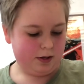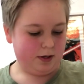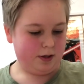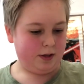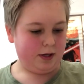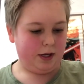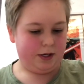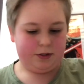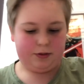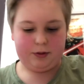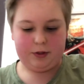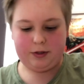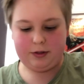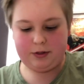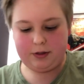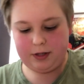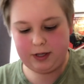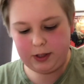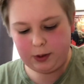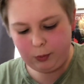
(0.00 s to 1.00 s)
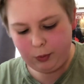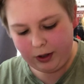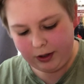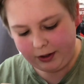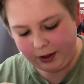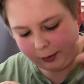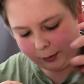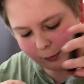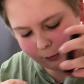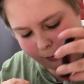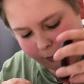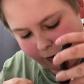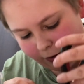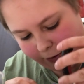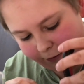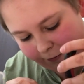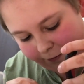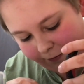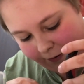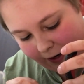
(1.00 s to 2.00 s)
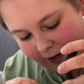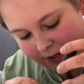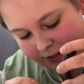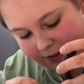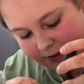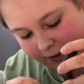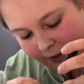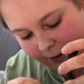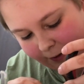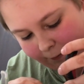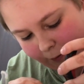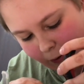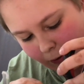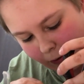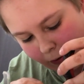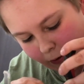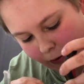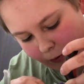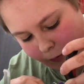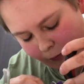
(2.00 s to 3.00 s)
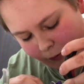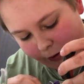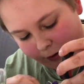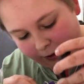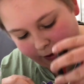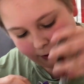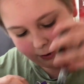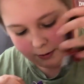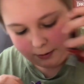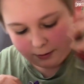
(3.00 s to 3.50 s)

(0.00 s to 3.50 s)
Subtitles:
Okay, so it went out pretty fast, and I've already